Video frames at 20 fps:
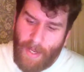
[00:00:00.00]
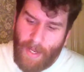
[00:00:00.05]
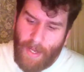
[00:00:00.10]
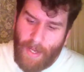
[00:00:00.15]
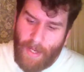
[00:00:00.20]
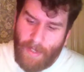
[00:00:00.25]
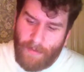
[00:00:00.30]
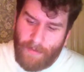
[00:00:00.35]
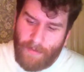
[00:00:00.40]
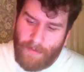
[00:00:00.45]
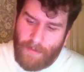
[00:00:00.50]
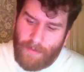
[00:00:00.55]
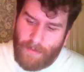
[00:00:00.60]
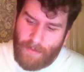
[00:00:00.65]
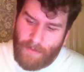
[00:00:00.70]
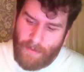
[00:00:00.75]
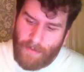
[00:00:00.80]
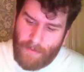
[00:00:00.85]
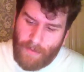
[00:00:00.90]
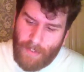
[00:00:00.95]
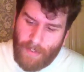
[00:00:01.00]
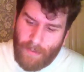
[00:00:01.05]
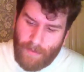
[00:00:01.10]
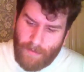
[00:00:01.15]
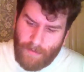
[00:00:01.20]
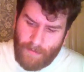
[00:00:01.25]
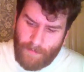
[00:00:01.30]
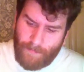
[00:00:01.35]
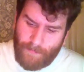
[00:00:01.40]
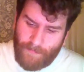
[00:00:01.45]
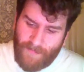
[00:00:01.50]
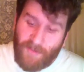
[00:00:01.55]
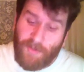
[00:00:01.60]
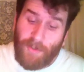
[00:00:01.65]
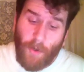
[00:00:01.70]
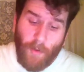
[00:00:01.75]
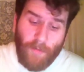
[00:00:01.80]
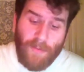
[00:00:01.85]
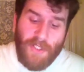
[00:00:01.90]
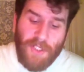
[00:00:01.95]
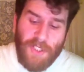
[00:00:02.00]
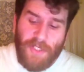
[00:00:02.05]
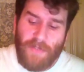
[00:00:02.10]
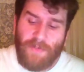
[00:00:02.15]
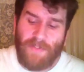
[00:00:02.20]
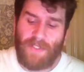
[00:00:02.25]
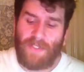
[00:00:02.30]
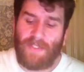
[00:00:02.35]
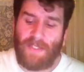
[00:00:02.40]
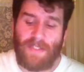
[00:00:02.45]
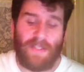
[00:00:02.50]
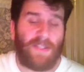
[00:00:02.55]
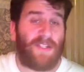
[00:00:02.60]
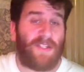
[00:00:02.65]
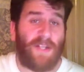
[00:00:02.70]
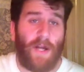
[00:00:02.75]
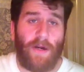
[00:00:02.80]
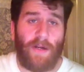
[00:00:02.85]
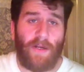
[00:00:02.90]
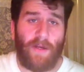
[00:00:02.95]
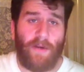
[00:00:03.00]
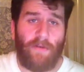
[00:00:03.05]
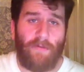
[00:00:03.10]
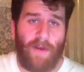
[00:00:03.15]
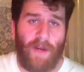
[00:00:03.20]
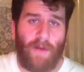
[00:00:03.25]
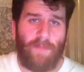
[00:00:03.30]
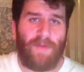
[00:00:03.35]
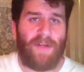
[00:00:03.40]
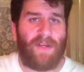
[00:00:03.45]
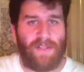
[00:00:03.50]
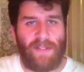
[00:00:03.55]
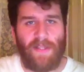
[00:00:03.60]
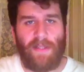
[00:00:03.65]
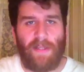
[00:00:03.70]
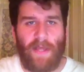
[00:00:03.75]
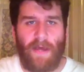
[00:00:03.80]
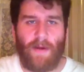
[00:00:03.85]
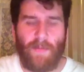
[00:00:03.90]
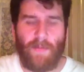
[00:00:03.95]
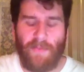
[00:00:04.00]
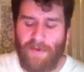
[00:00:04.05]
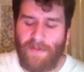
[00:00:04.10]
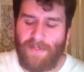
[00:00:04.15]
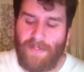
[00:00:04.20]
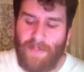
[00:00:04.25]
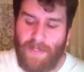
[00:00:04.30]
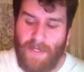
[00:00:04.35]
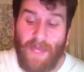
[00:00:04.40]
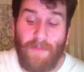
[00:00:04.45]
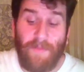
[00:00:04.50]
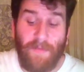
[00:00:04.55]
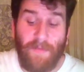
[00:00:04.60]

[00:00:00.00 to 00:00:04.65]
and You can only choose this as a starting career because at latter points in the game